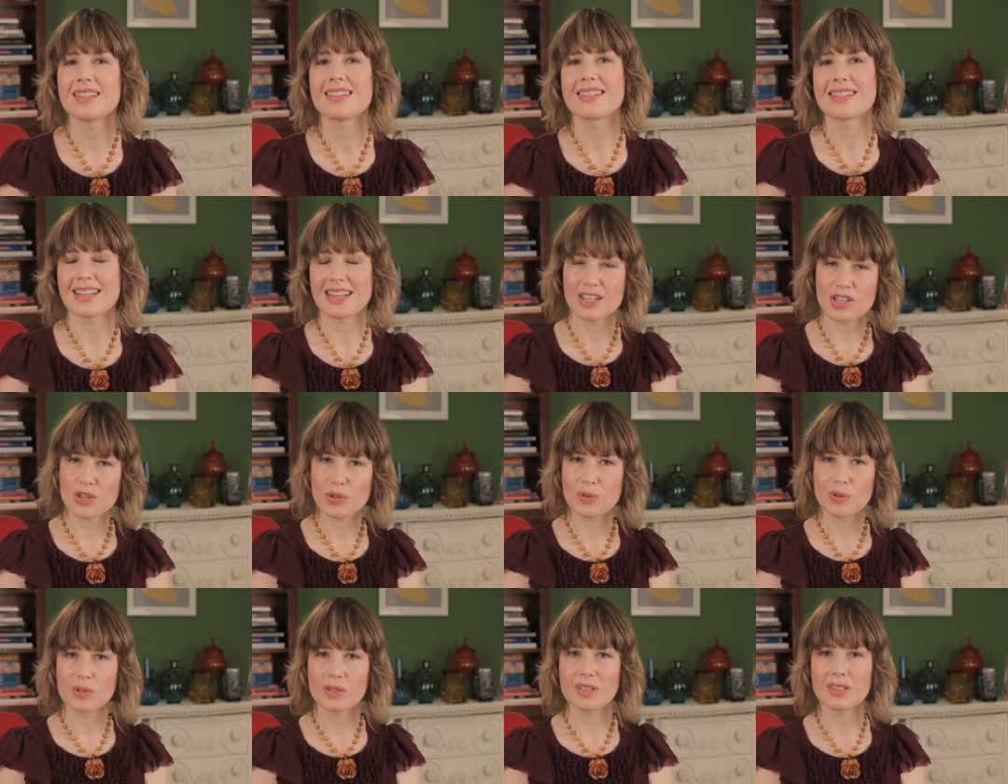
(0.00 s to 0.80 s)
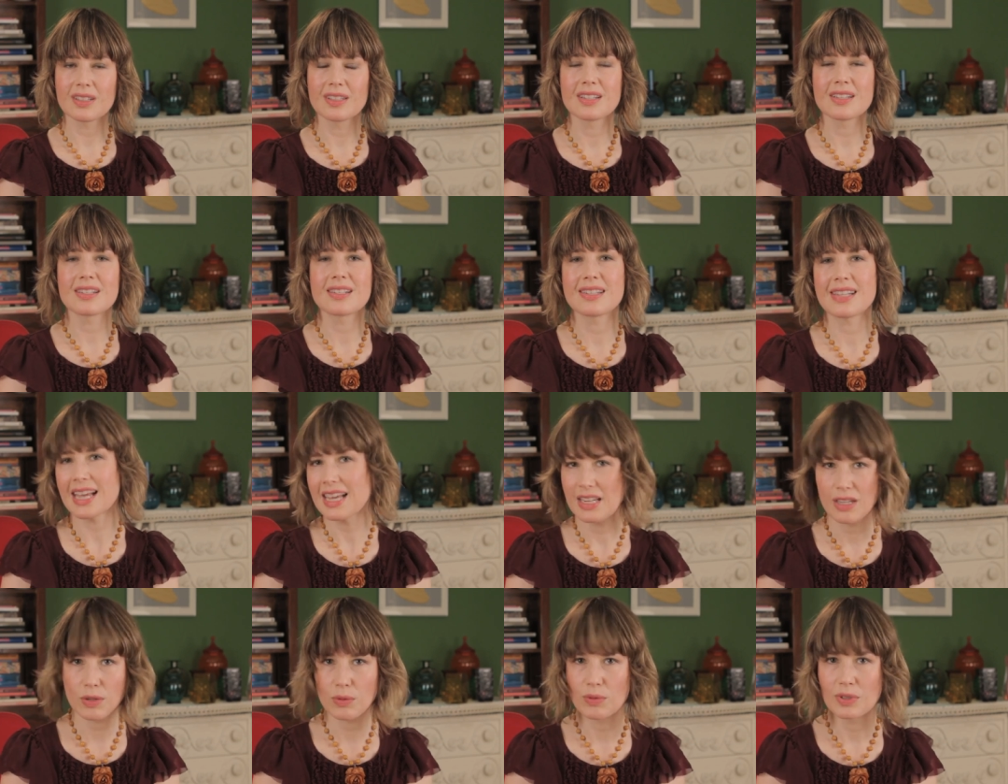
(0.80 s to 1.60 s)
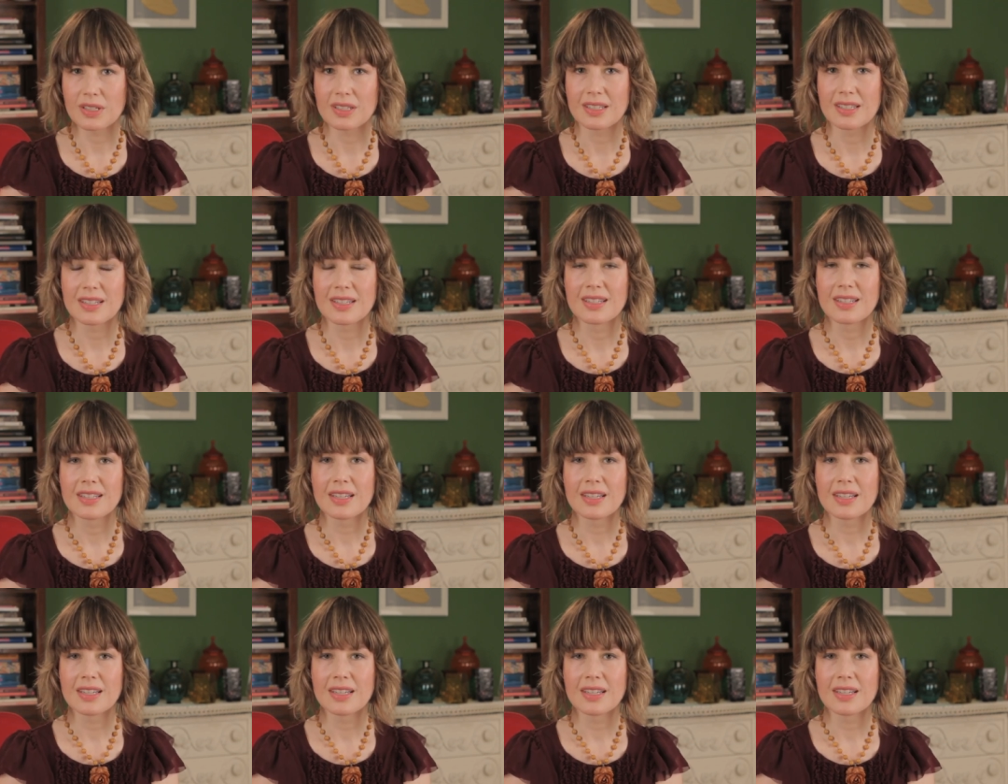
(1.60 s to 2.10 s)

sensual sandalwood.